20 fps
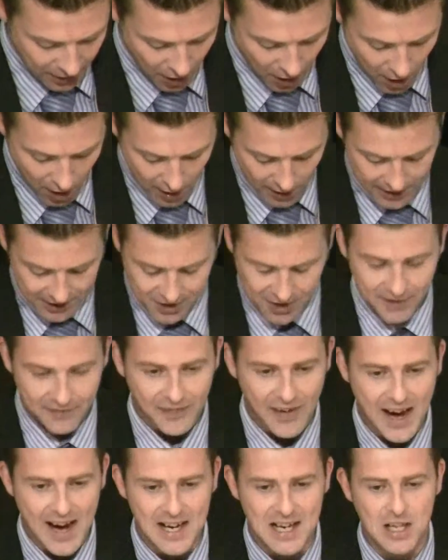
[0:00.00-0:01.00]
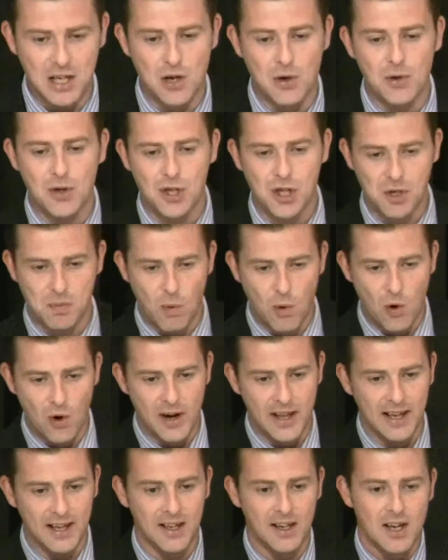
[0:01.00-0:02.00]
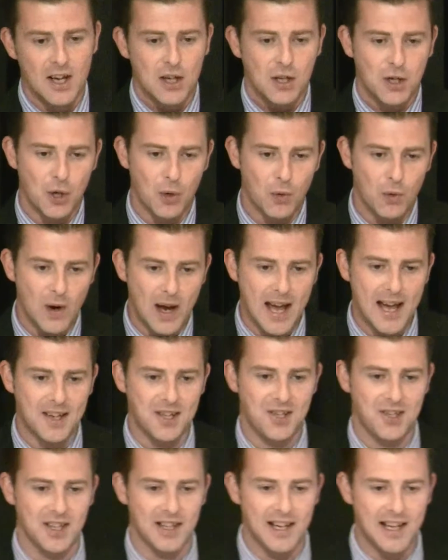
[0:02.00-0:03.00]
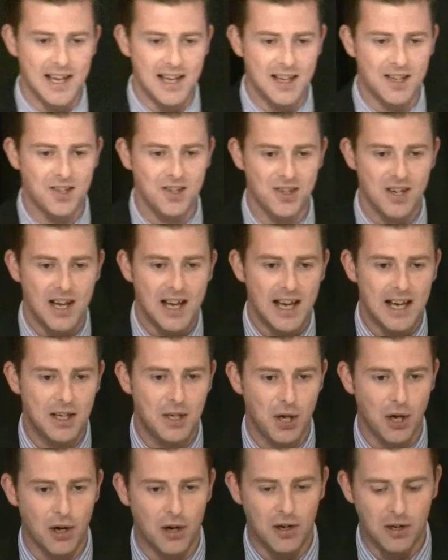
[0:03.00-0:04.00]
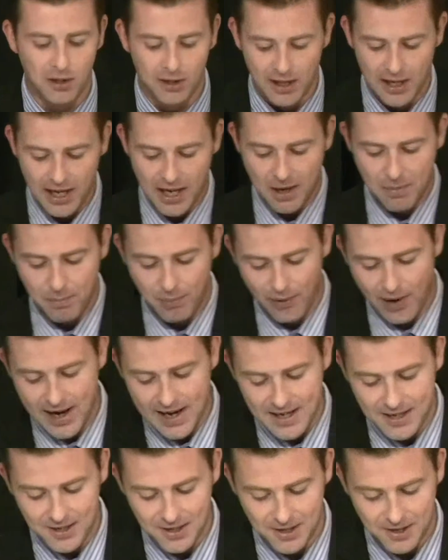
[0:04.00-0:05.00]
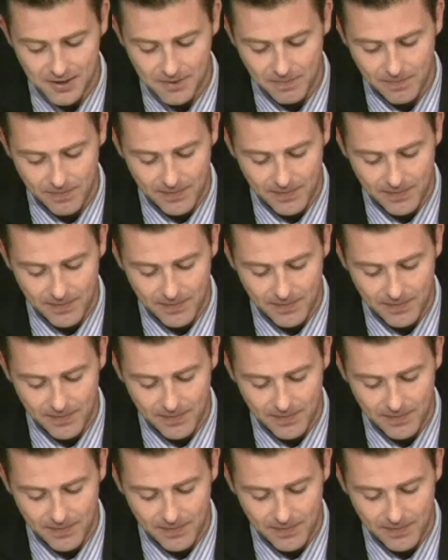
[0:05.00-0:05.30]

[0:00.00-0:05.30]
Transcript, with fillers: God is inviting you this morning to rest in His eternal embrace.